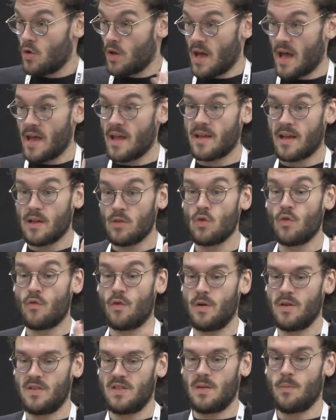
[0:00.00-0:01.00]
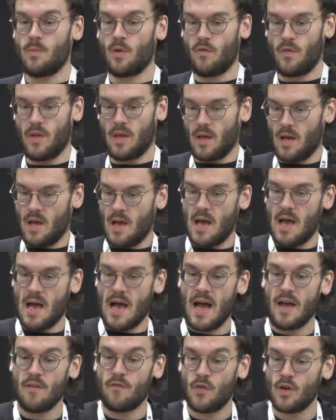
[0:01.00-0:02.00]
I can do a very simple thing.
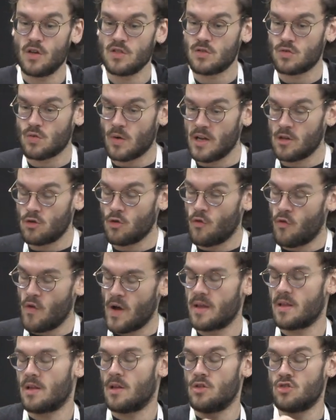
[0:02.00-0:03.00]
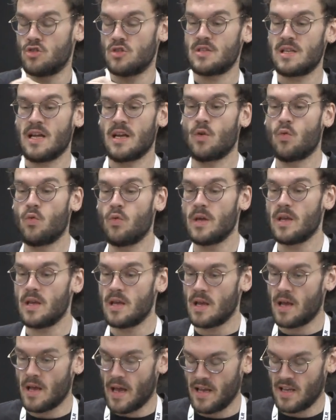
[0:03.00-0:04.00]
I first try to find, just like
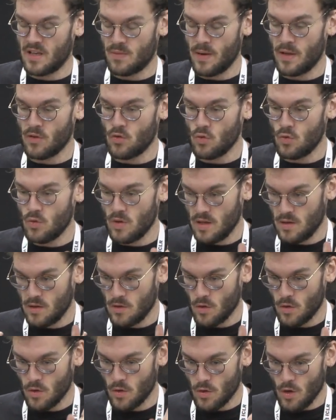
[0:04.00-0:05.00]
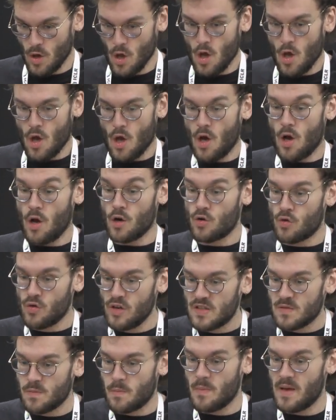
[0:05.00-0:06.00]
I explained to you in the
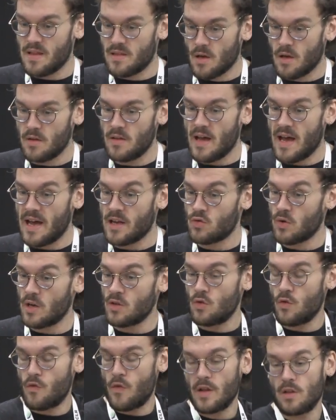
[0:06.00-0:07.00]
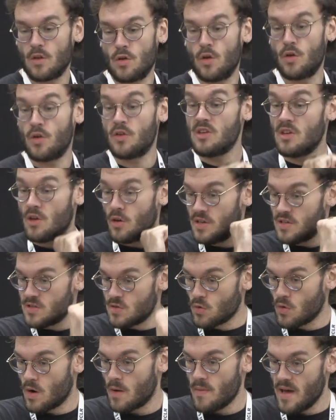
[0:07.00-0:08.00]
CRISP method, I try to find a
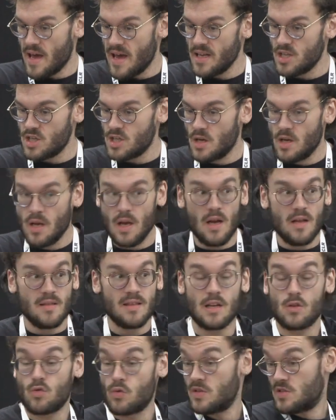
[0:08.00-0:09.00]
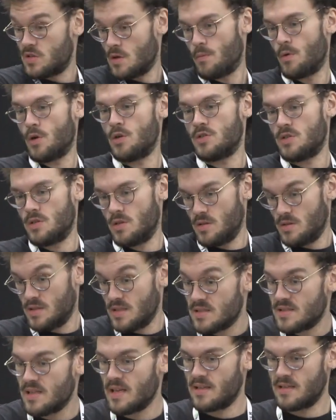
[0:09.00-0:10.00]
histogram H that resembles
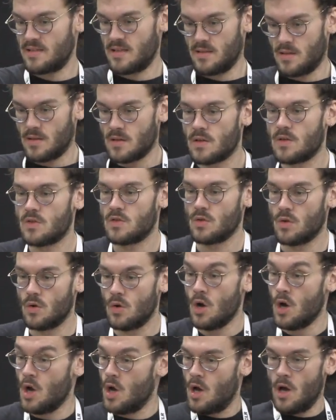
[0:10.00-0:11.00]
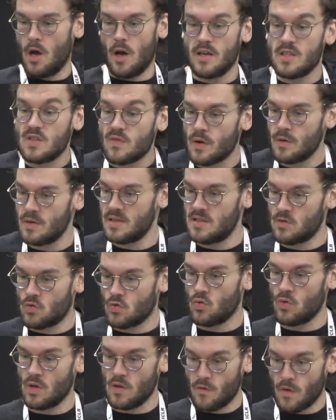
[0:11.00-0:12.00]
this data set. So it's very easy to
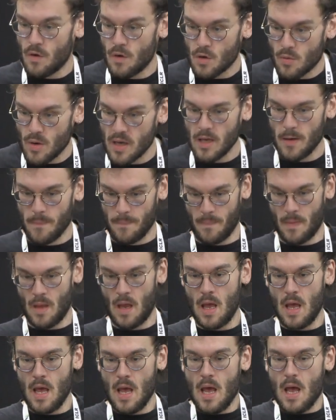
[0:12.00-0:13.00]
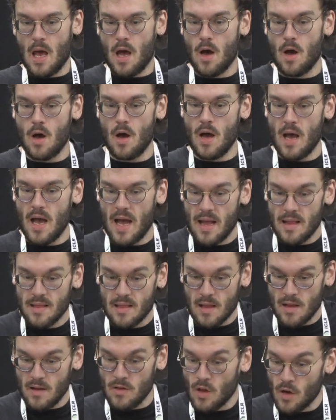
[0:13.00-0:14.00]
do and very quick.
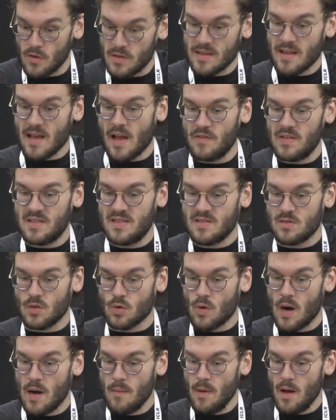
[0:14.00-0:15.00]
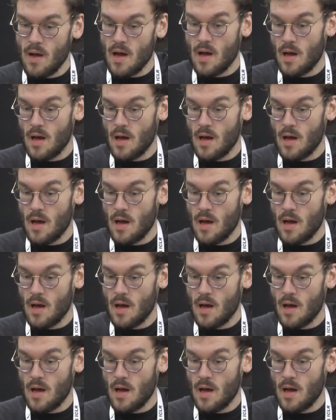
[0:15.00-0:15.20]
And now that I have this histogram,